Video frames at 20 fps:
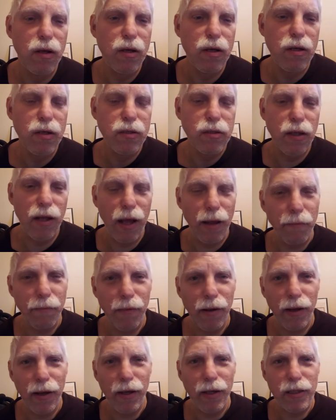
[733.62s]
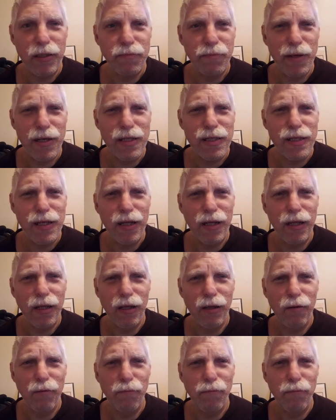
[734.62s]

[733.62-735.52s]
That means basically you